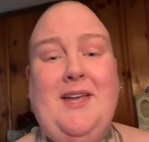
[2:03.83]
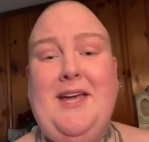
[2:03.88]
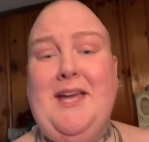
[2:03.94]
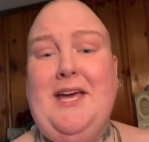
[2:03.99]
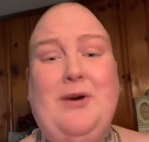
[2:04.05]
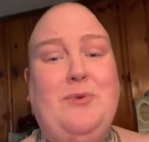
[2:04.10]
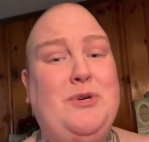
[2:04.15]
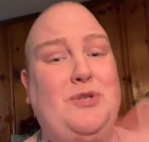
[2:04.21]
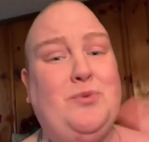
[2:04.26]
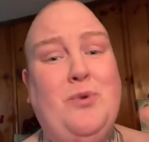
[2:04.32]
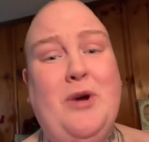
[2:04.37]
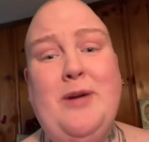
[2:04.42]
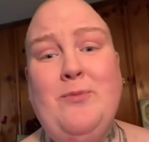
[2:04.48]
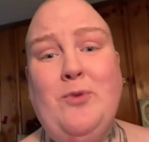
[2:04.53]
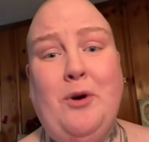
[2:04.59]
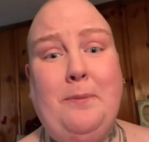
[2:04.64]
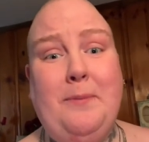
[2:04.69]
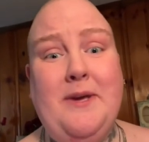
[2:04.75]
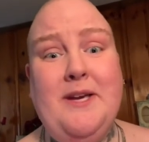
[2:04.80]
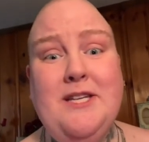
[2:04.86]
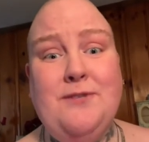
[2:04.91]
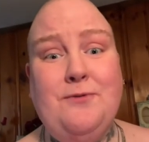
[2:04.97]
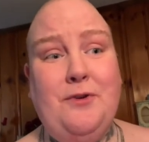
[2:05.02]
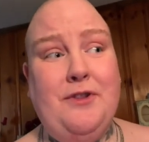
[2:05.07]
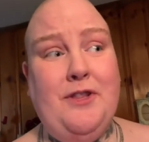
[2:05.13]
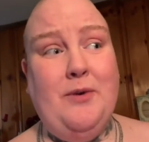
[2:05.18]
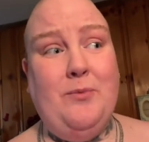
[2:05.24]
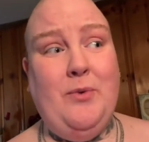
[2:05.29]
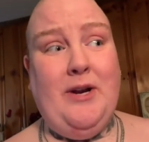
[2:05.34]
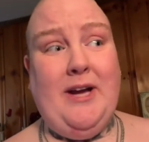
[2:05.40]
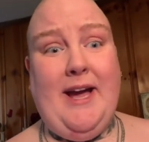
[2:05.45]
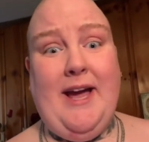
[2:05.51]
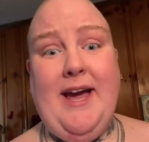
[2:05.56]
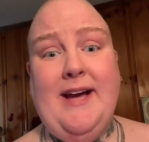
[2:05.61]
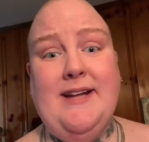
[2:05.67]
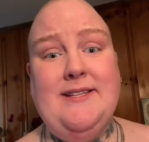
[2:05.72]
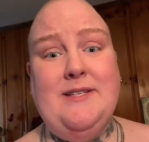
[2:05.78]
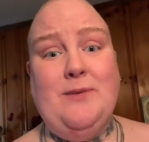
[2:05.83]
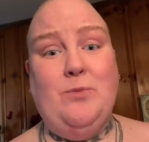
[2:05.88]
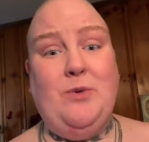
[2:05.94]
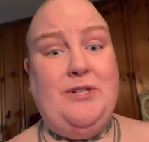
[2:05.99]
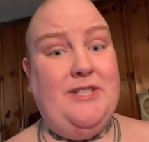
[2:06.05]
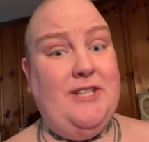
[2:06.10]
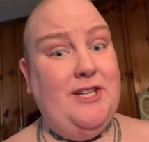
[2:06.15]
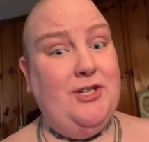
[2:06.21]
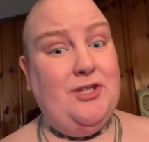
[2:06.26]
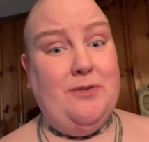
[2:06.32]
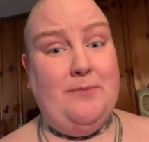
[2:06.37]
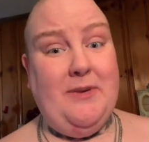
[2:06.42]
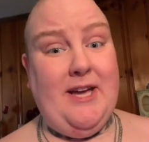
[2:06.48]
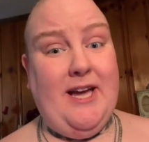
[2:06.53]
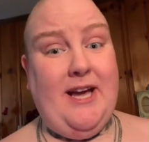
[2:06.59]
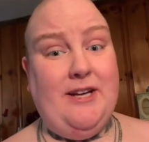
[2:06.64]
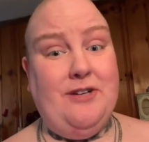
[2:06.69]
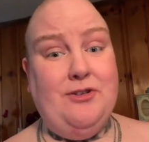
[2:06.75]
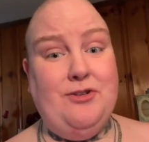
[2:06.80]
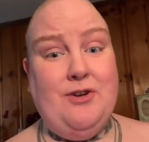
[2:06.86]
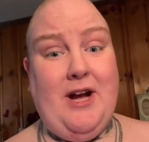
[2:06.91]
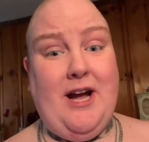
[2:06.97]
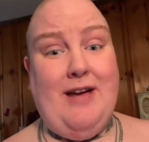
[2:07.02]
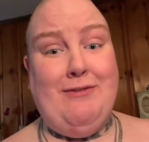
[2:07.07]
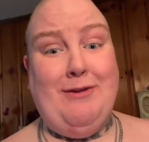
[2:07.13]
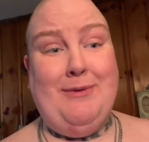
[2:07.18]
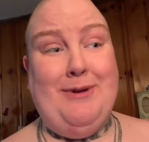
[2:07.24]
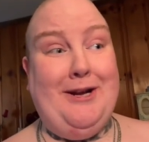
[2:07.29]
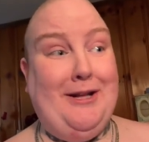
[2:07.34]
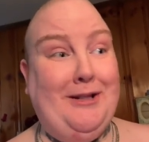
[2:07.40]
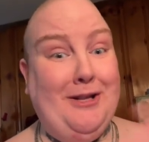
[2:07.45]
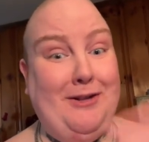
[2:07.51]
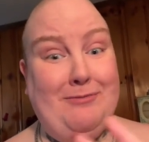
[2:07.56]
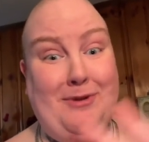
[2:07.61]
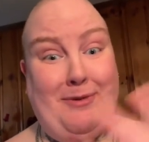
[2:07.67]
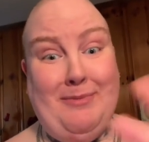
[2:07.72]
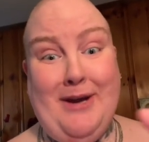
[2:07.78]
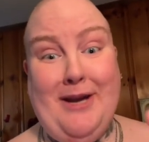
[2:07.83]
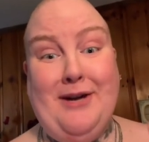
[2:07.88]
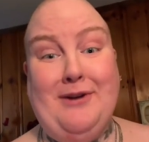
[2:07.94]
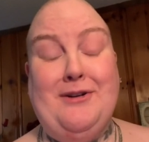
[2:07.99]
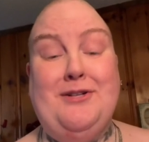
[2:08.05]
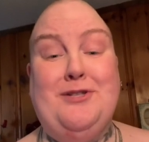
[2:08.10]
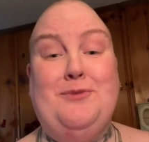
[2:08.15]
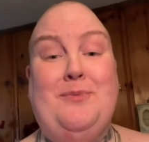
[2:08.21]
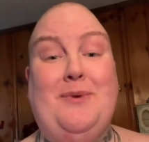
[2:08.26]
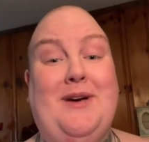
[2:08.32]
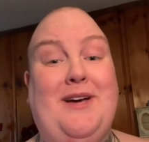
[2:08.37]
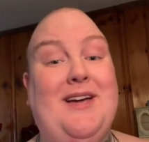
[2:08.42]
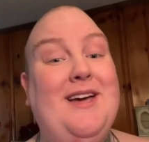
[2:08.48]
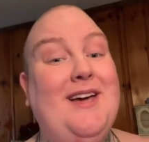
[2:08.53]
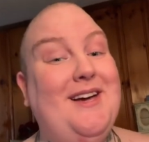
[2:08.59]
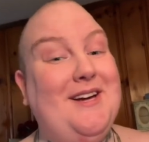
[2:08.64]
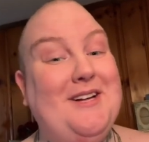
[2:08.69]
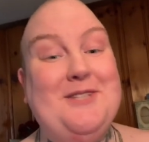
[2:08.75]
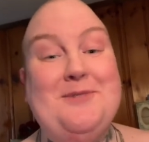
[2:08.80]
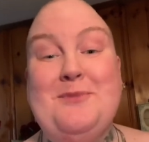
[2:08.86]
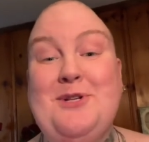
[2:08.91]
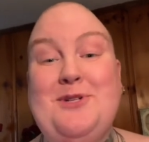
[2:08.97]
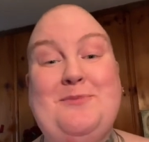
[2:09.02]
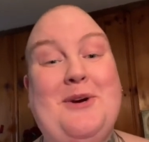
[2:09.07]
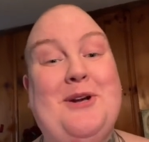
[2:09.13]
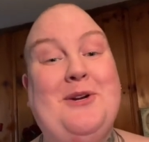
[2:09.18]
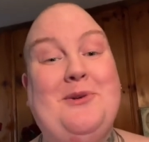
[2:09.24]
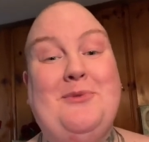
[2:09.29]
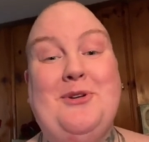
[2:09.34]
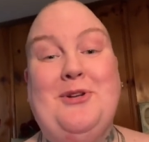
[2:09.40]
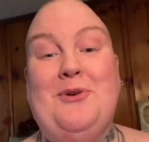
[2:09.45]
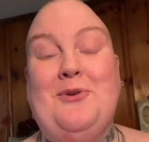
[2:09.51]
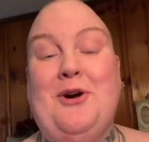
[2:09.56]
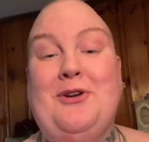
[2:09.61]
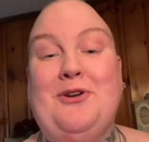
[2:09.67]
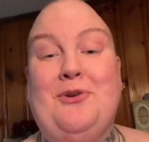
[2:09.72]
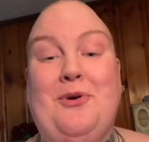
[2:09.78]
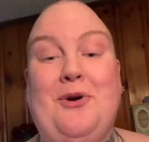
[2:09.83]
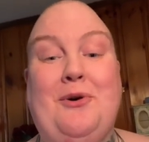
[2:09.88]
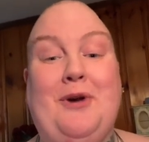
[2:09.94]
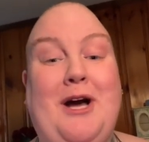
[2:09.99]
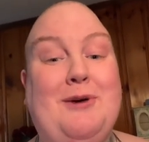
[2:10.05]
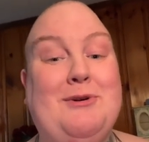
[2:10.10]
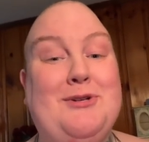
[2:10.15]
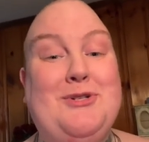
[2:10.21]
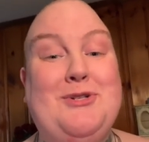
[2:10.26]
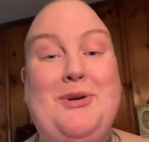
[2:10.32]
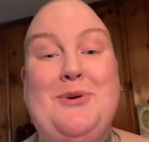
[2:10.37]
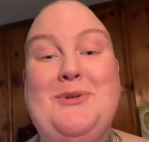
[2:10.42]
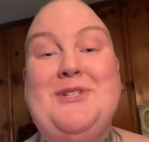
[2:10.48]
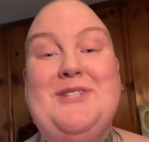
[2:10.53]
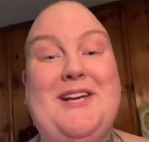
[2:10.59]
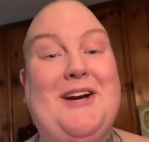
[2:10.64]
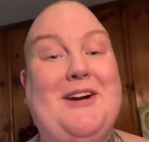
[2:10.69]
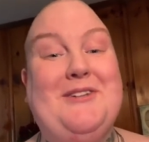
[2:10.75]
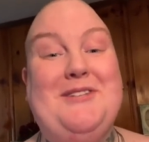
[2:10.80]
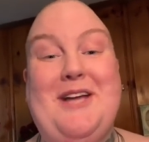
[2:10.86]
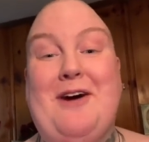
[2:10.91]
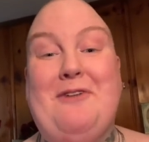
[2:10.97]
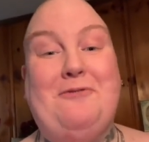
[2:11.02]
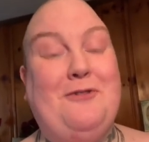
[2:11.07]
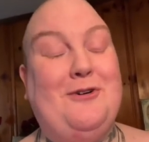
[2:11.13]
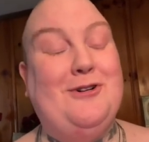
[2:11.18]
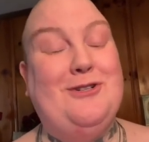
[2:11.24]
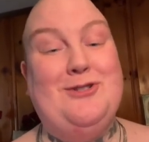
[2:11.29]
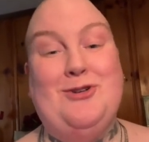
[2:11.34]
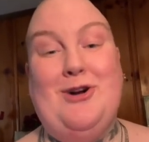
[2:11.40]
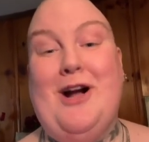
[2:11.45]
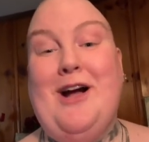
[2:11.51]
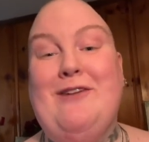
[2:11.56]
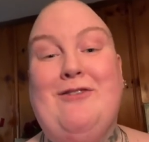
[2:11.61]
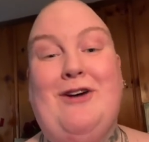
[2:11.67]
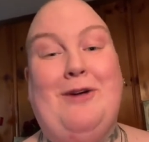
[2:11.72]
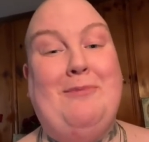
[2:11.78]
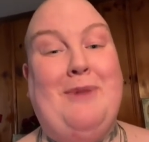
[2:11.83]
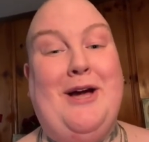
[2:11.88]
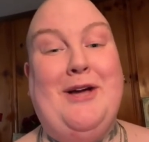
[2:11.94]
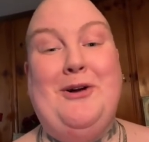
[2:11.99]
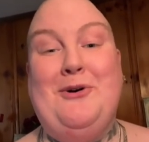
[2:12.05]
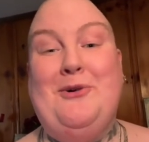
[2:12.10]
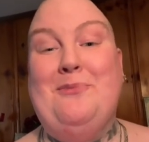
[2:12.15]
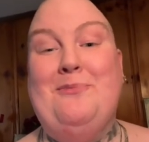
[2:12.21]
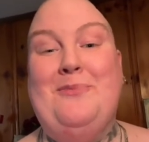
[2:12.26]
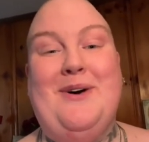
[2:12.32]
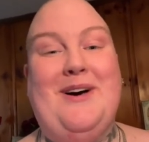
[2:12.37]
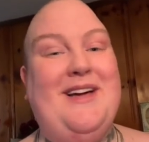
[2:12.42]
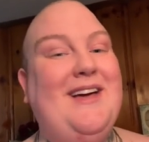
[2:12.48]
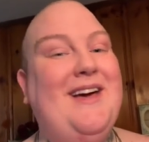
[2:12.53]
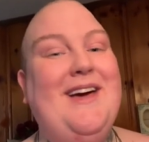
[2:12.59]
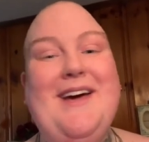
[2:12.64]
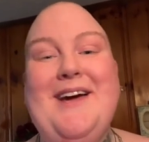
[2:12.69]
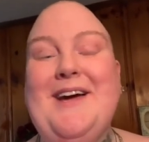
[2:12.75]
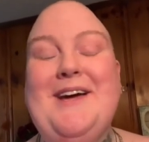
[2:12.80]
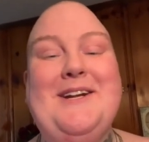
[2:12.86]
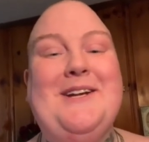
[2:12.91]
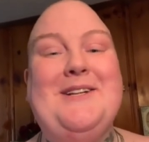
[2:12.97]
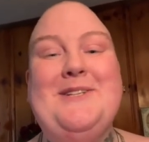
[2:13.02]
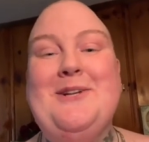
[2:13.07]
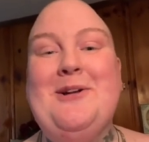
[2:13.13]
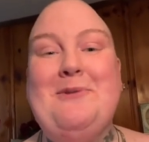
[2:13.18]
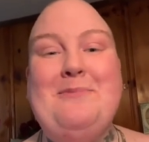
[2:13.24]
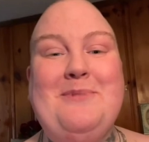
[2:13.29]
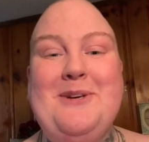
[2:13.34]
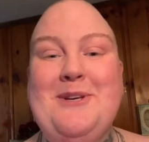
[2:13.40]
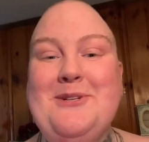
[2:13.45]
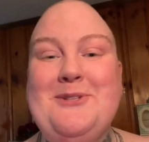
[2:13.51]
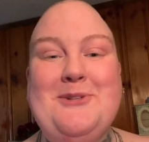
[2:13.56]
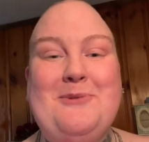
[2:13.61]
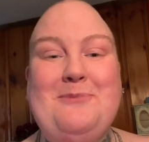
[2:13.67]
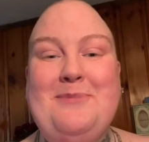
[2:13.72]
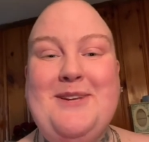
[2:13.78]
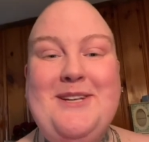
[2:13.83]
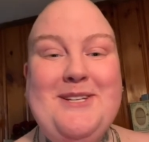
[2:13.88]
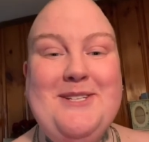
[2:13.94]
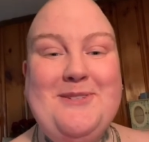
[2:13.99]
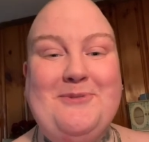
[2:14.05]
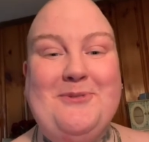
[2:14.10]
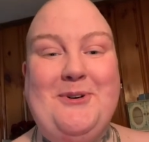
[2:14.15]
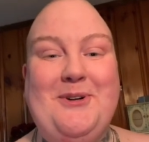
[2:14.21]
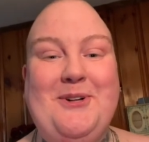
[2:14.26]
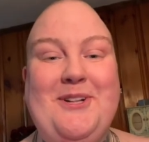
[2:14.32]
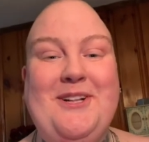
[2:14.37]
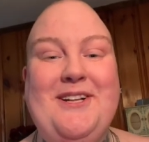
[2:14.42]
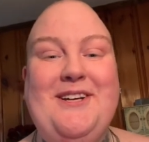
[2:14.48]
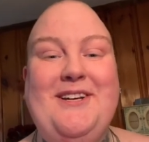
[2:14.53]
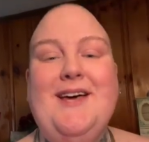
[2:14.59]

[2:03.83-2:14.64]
It was way more peaceful than when I had someone teaching me how to drive. I mean, I love my parents, but it's much better when you're on your own. I was so scared that first drive on my own, but it ended up being so peaceful.